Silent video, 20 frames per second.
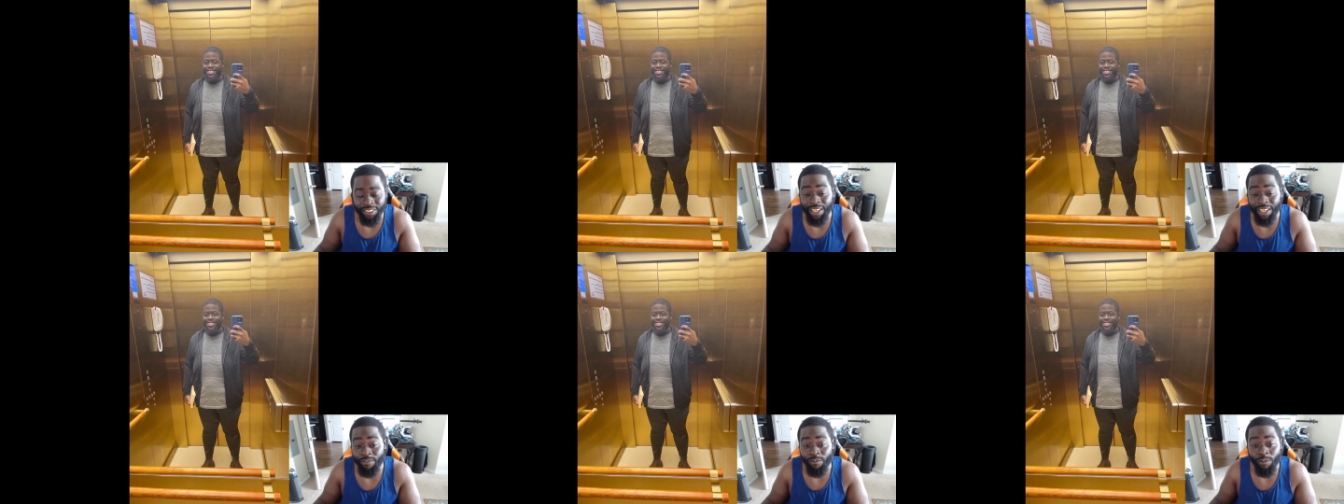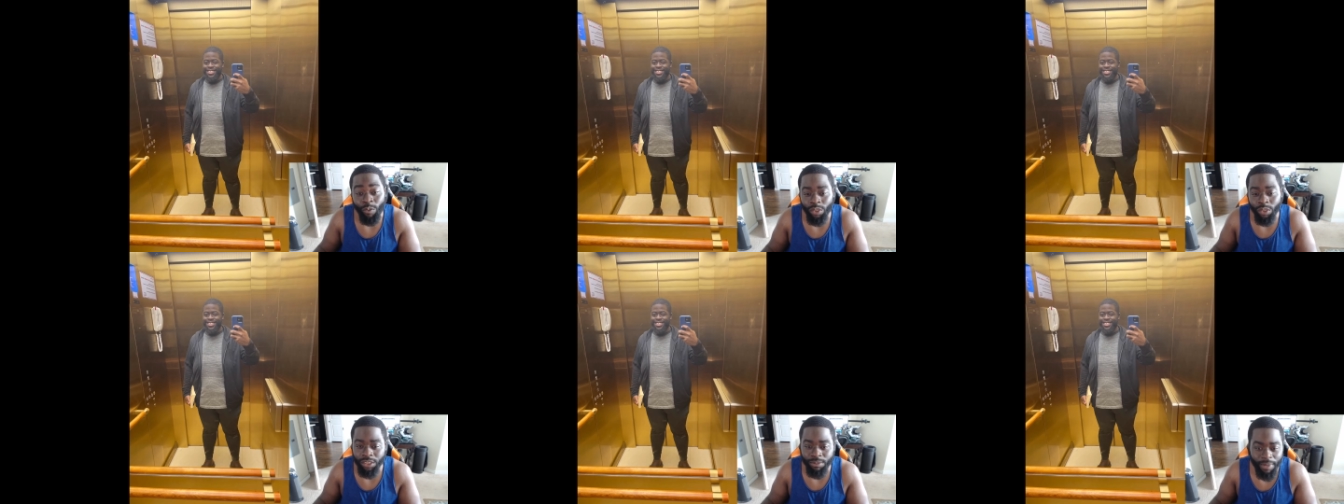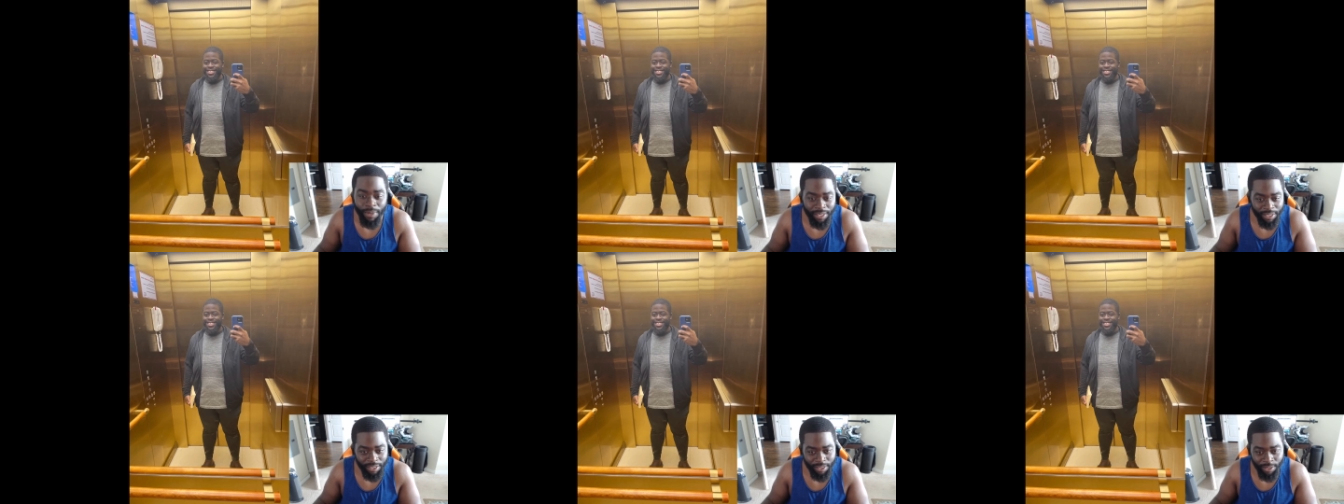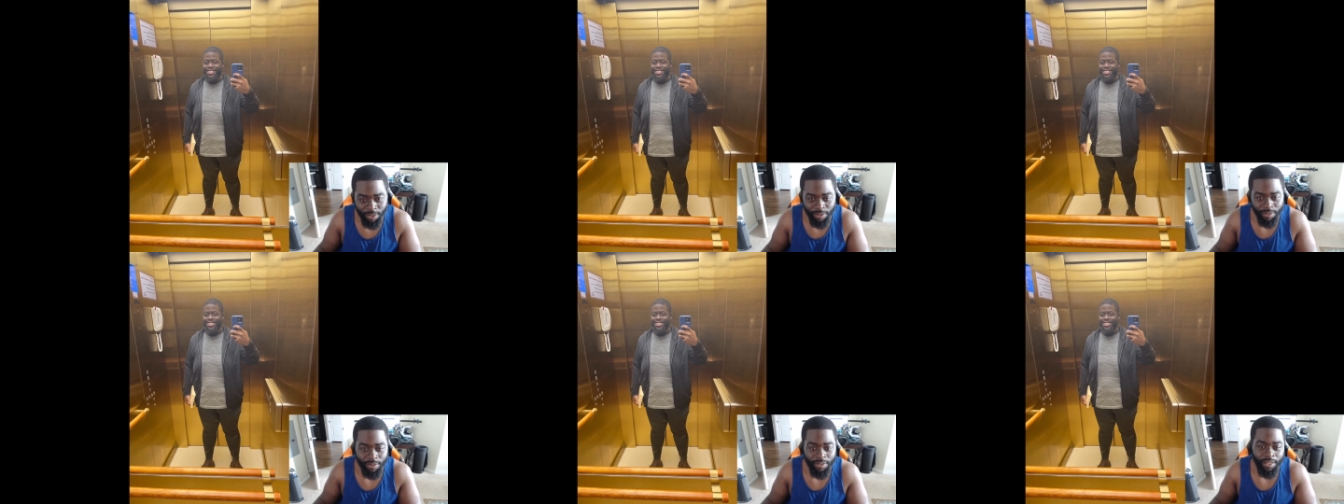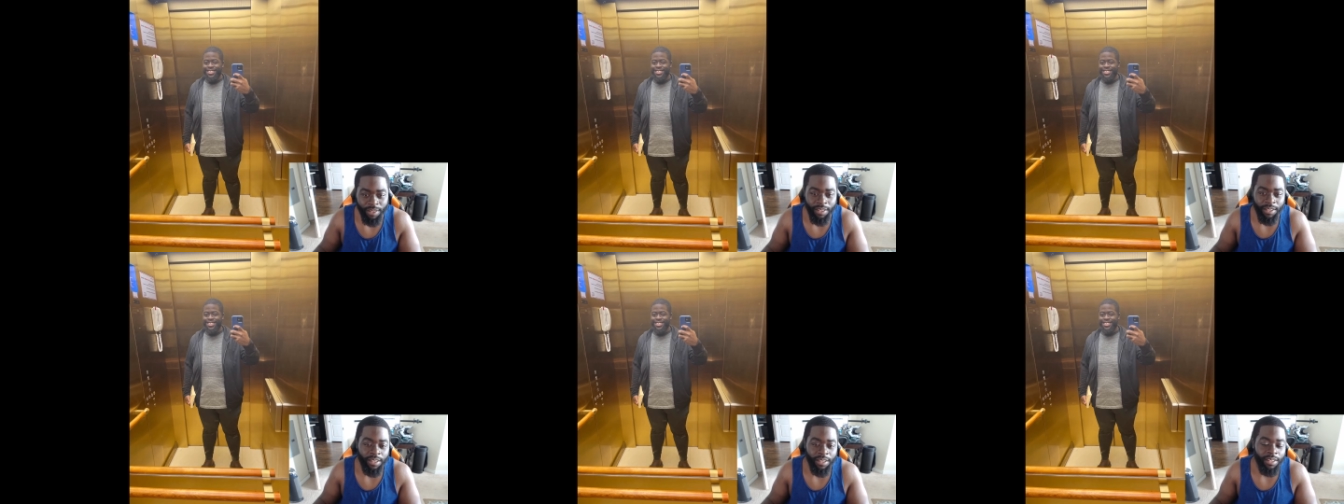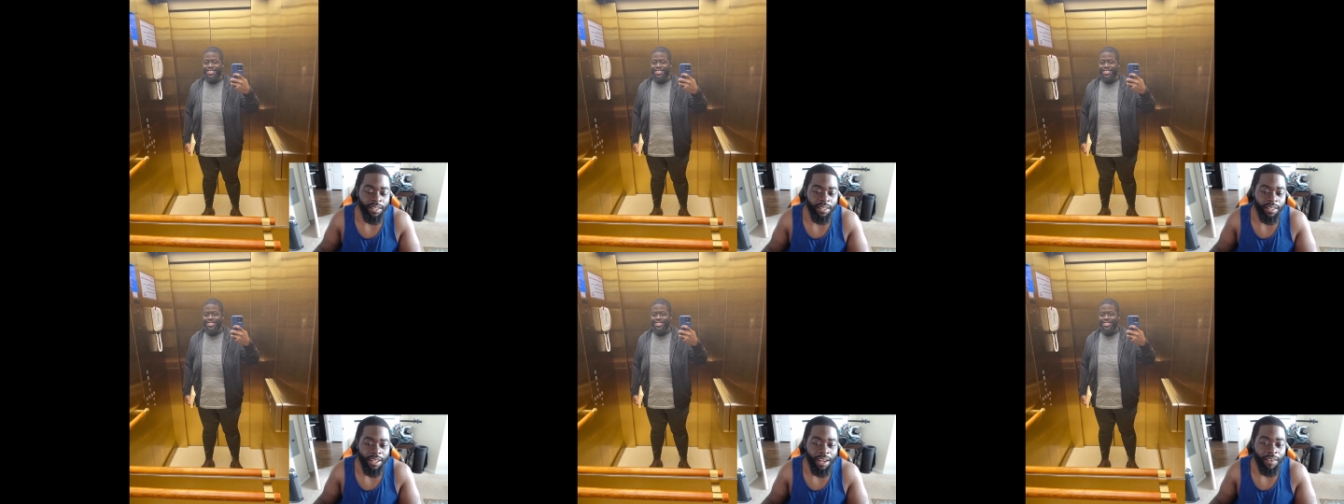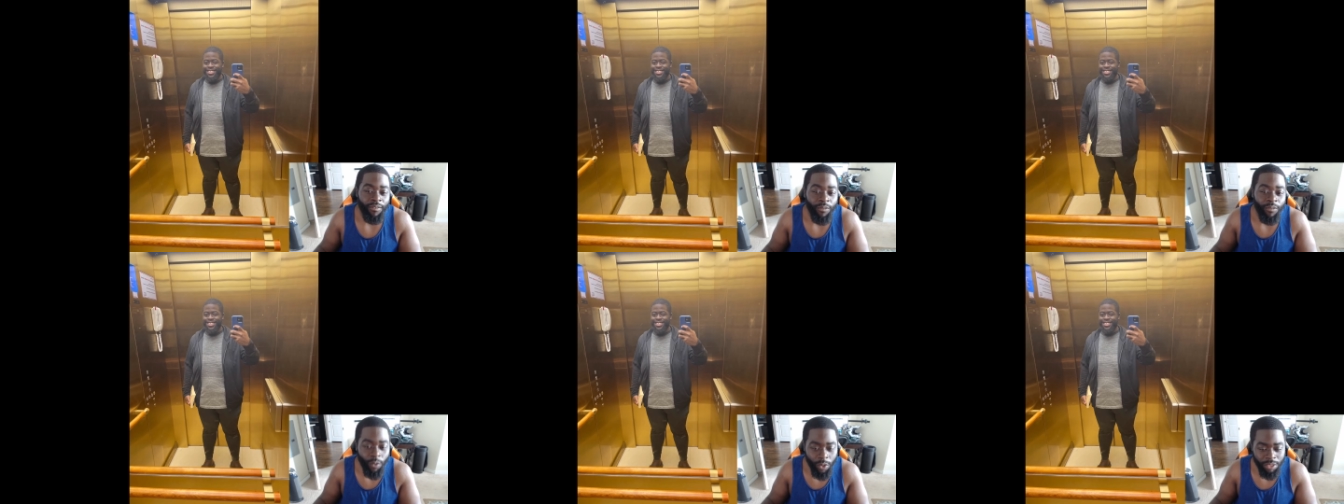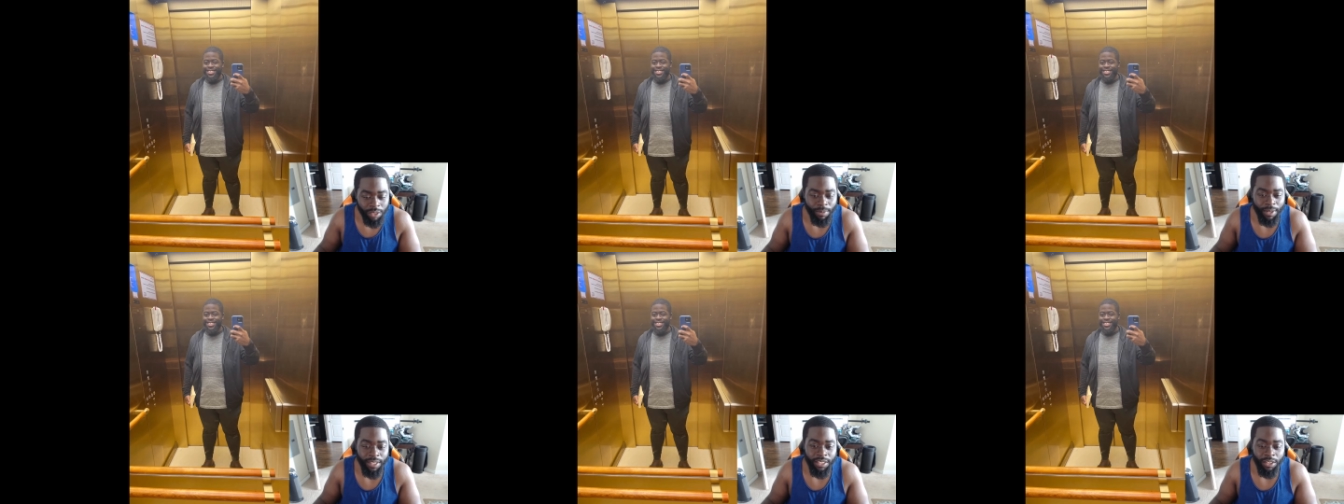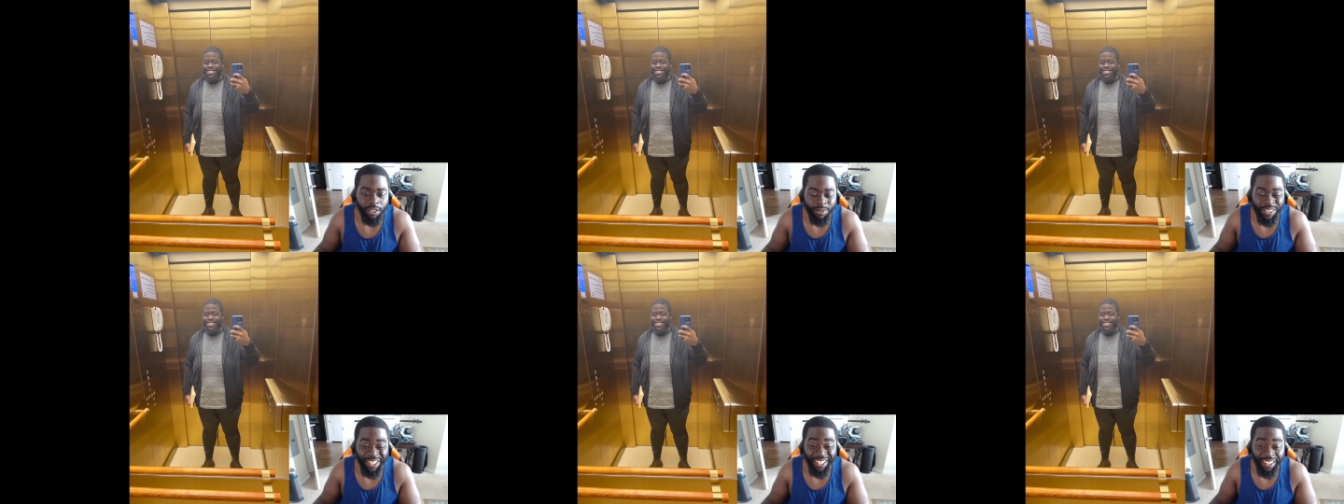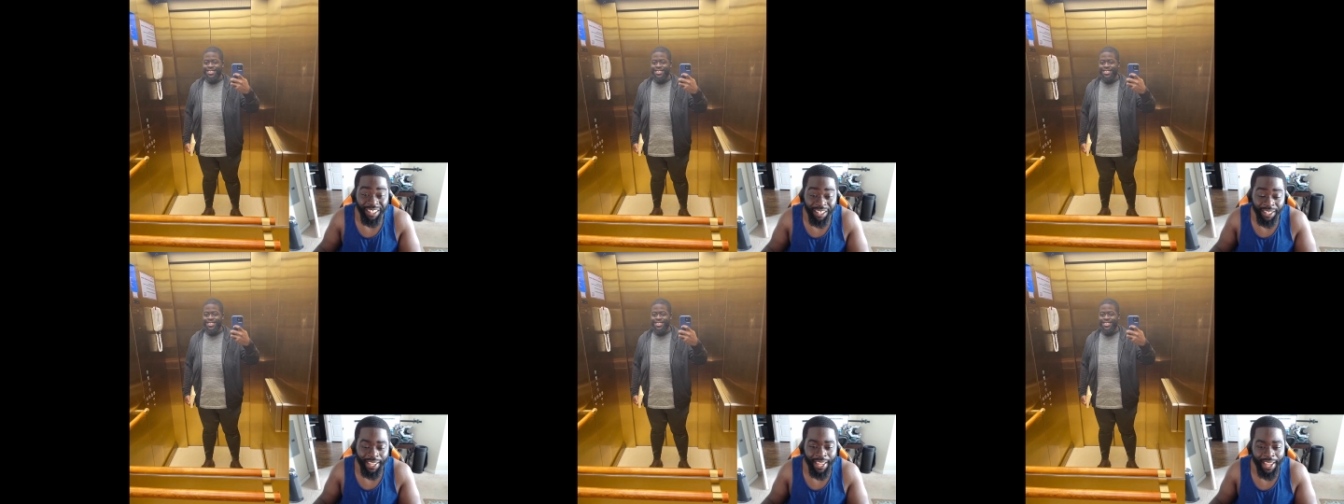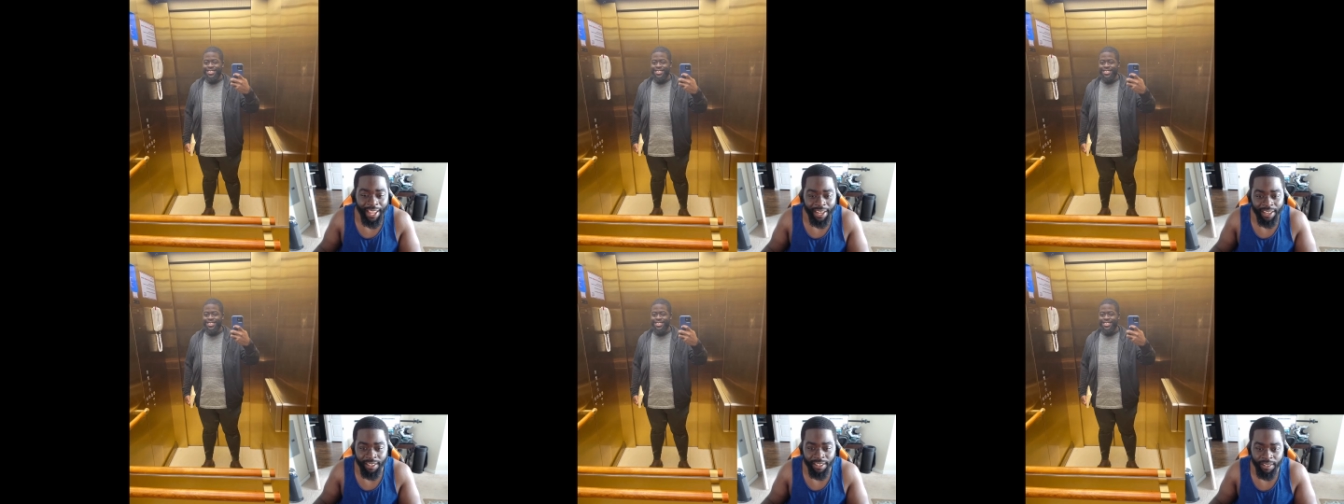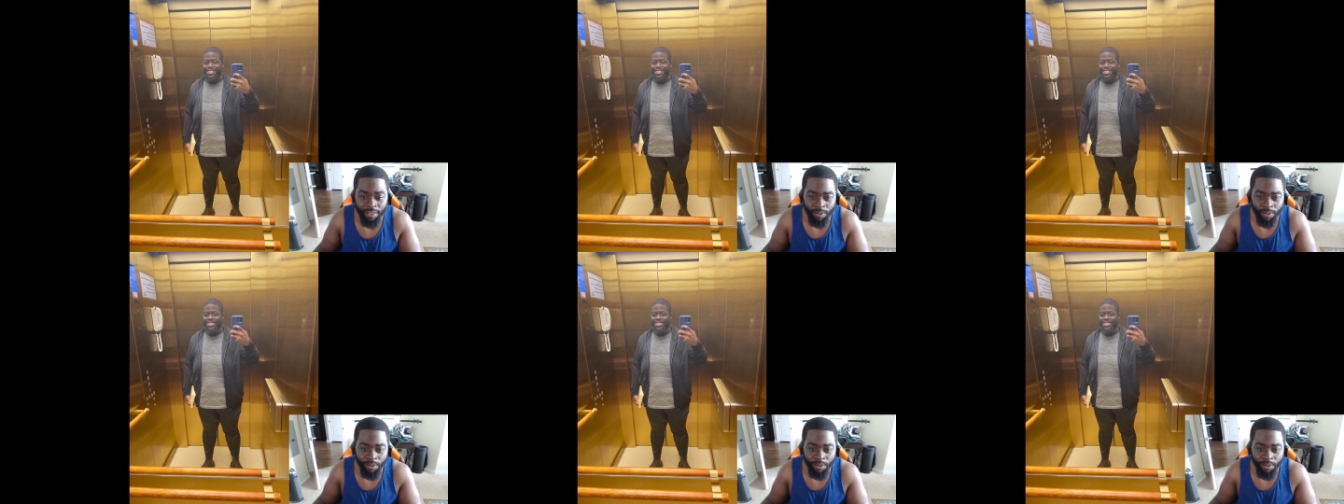I forced myself. I forced myself to look at it.